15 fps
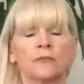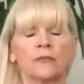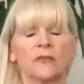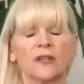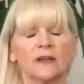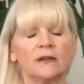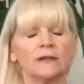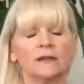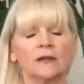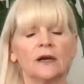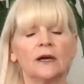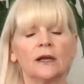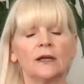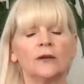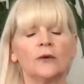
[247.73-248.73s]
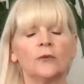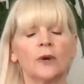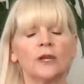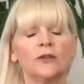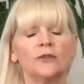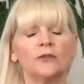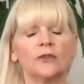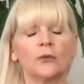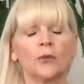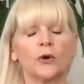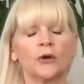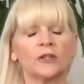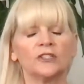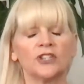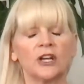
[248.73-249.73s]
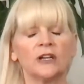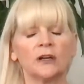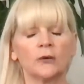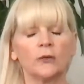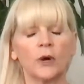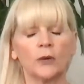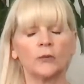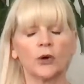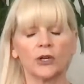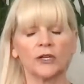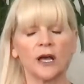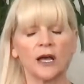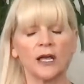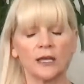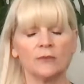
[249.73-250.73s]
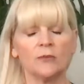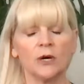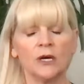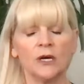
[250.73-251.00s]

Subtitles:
I don't want to use the word agenda one more time.